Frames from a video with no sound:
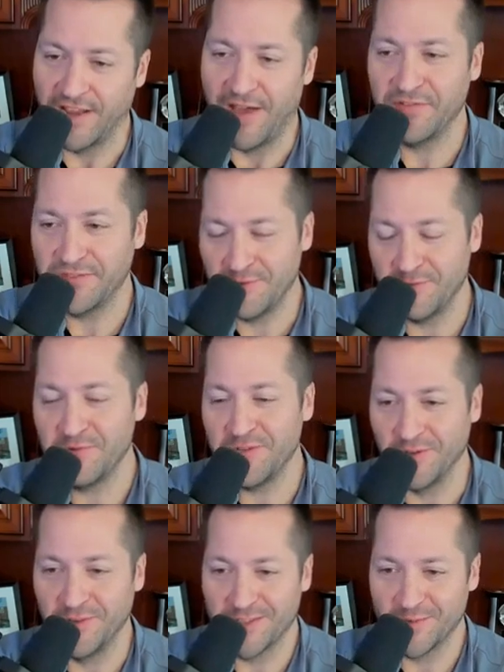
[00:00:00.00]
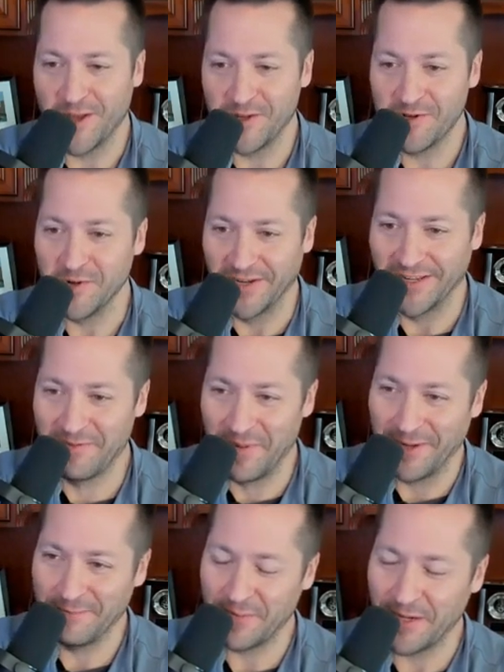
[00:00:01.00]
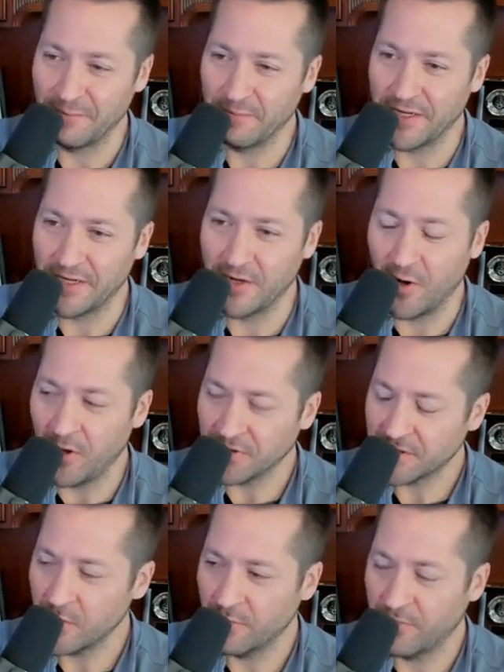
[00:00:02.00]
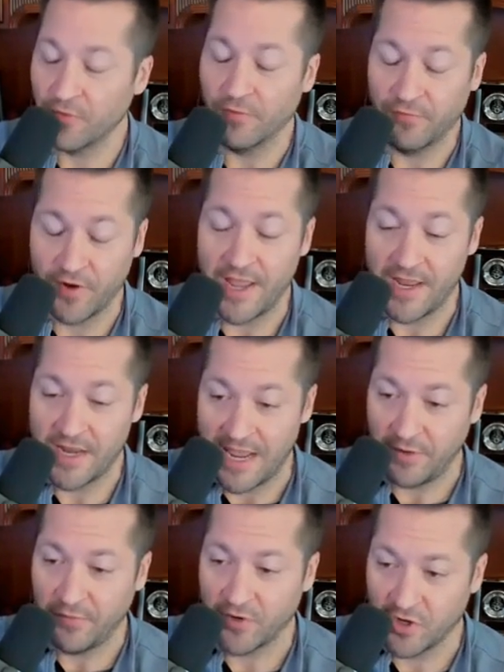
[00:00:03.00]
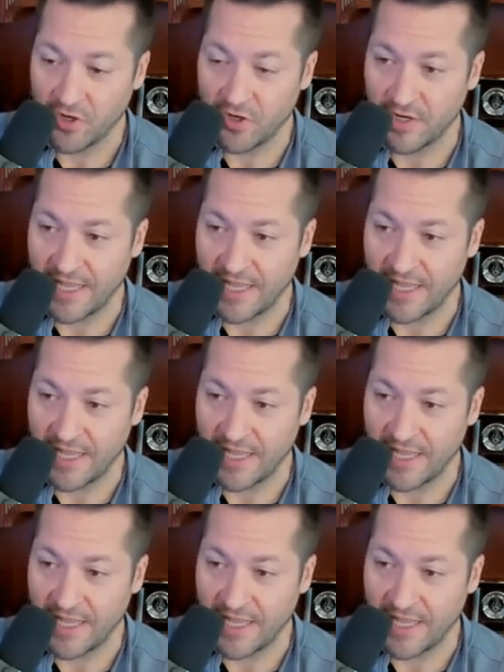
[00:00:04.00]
Obviously, you do too. This is why you're doing it. But also and for good.